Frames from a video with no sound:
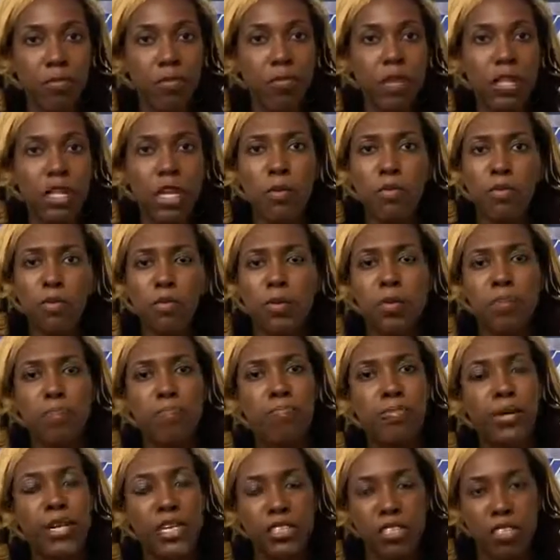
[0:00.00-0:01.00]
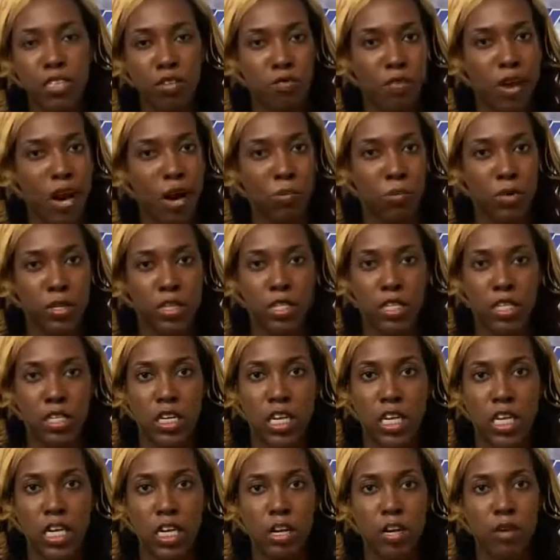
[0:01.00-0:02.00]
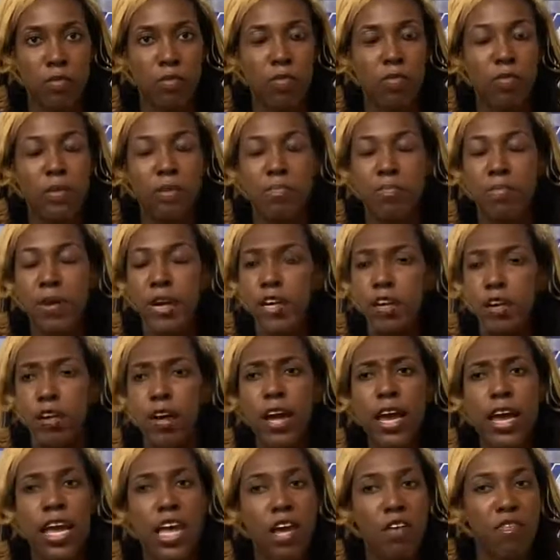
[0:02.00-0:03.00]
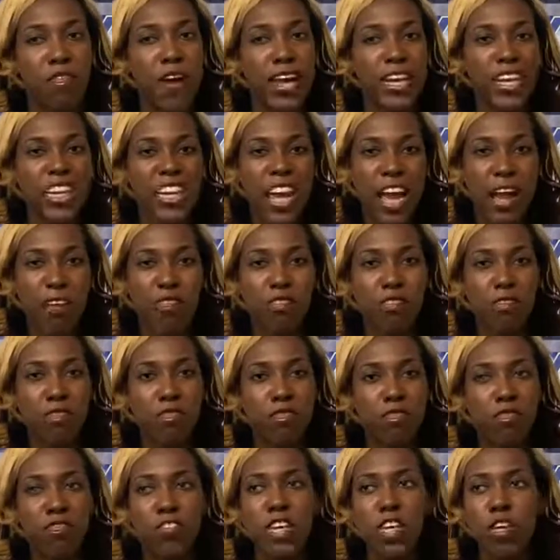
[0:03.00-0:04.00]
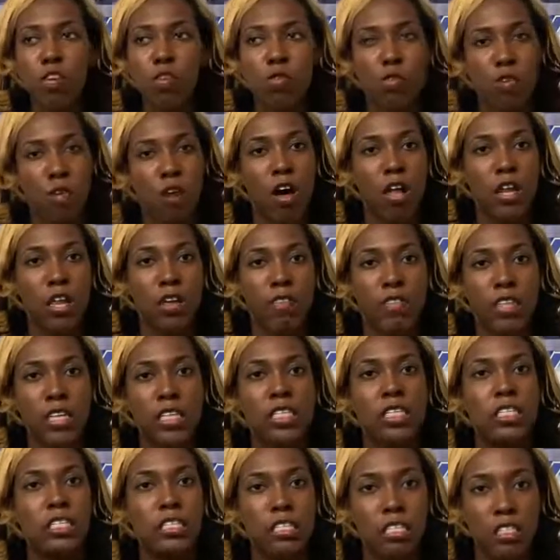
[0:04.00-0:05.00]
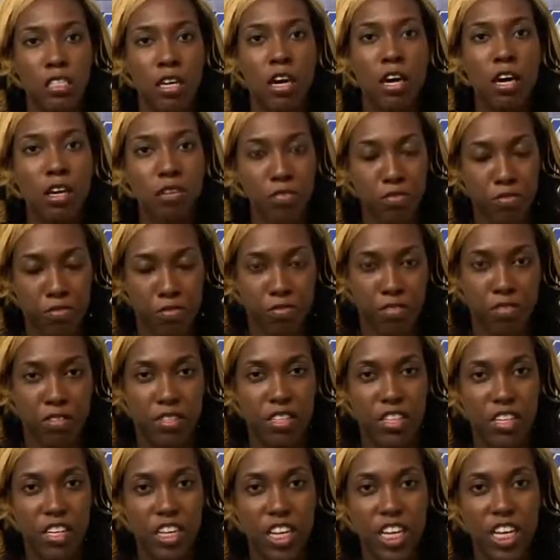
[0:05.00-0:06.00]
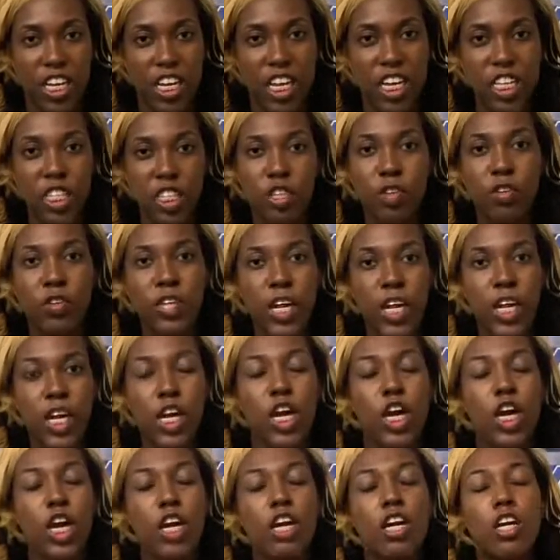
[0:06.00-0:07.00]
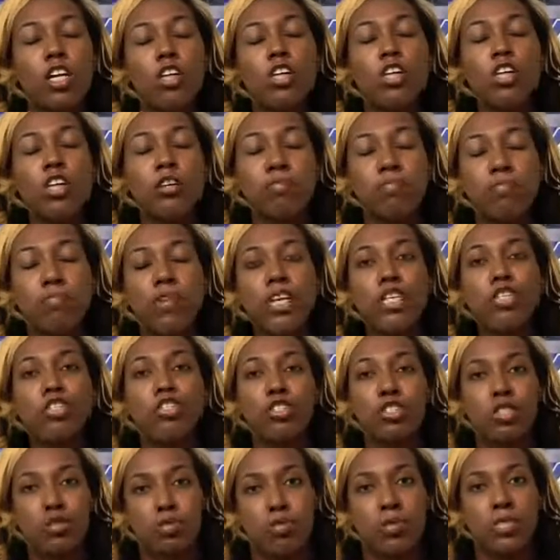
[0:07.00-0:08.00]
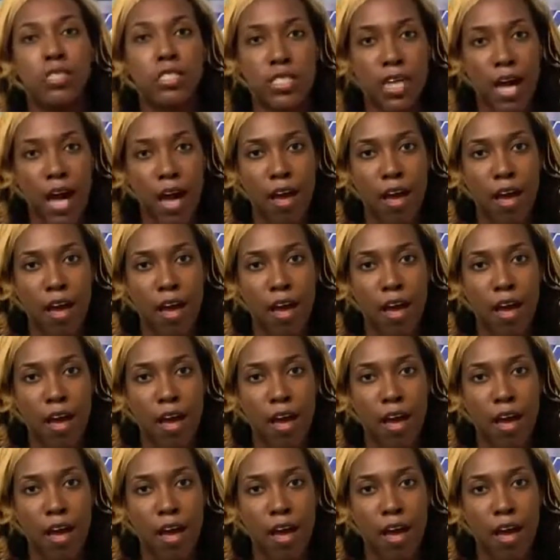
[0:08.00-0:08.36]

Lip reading: It would be best if I wasn't here. It would be better if I didn't have to feel all of this stuff. And so they commit suicide.